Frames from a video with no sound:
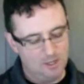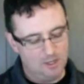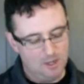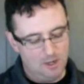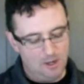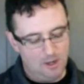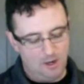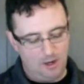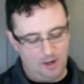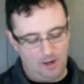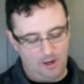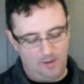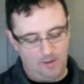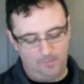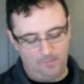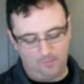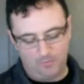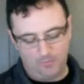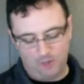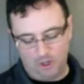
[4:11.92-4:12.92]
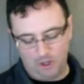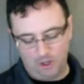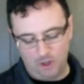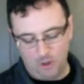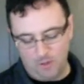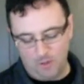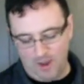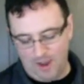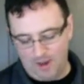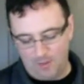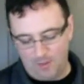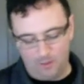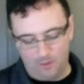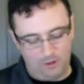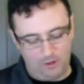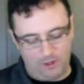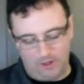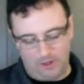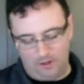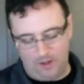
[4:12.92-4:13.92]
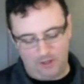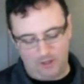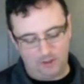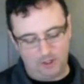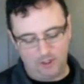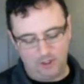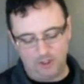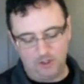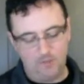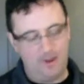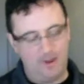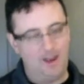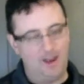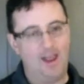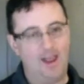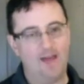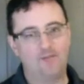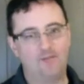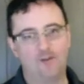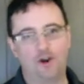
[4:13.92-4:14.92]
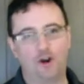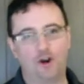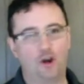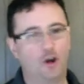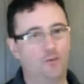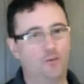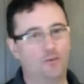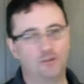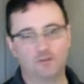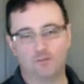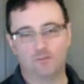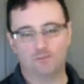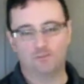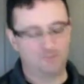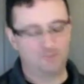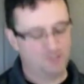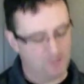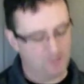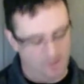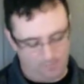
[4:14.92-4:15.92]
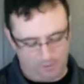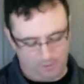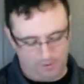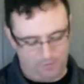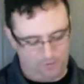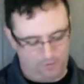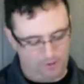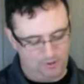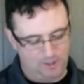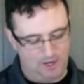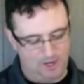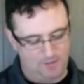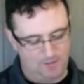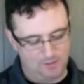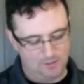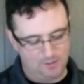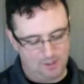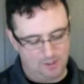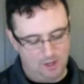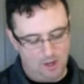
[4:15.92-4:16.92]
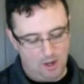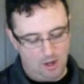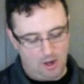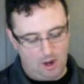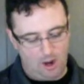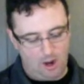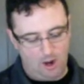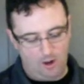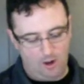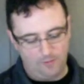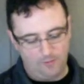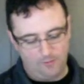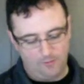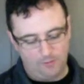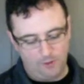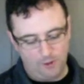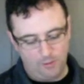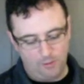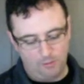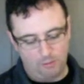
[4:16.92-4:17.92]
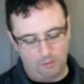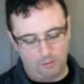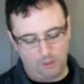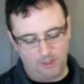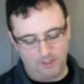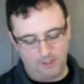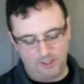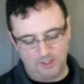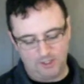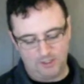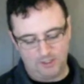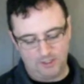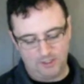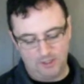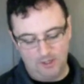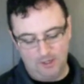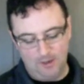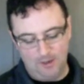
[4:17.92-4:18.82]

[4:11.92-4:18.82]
You may, and we'll look at electrics, you may have there's several different types of bridges,